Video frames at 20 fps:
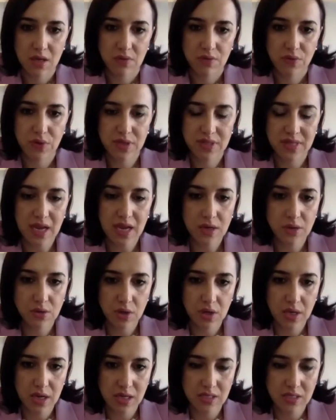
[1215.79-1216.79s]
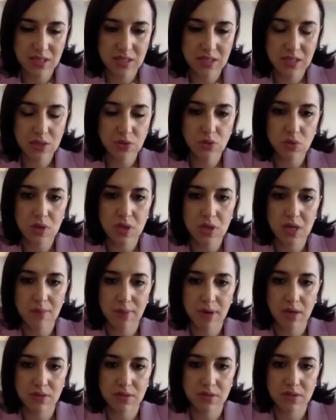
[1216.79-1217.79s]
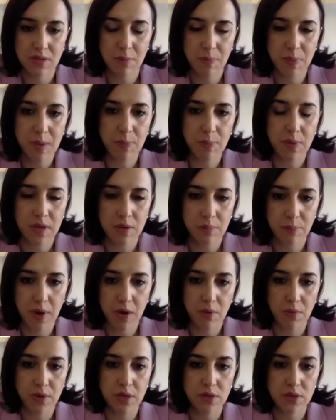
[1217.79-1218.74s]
for technocrats, it's not only about the people and power,